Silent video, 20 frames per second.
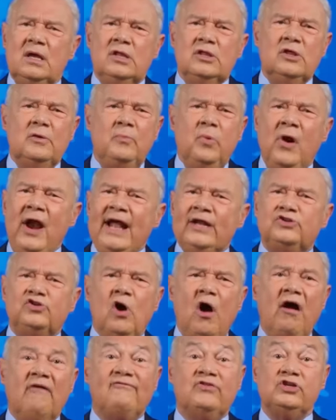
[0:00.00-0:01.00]
The branch
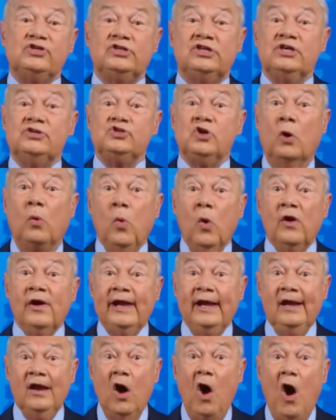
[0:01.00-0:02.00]
offices are
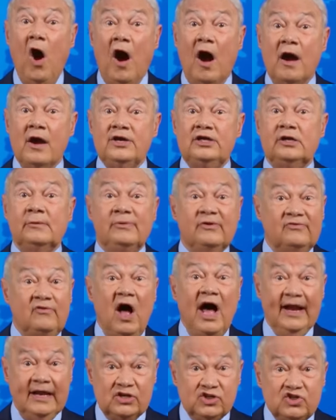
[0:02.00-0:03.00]
working hard to
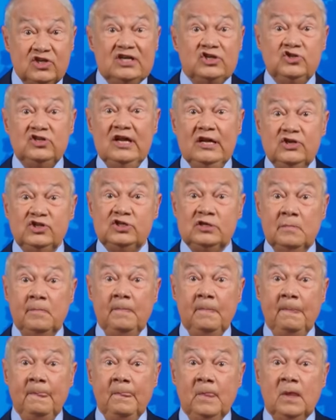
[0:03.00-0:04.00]
provide assistance
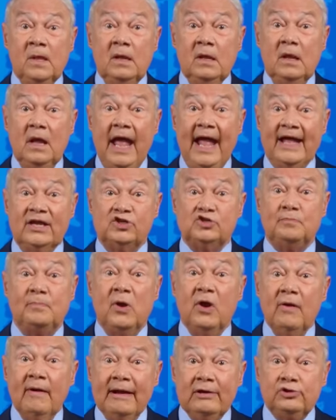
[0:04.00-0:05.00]
and
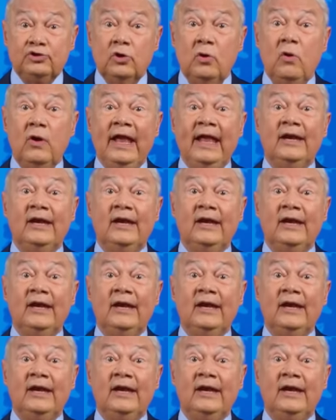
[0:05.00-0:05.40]
spiritual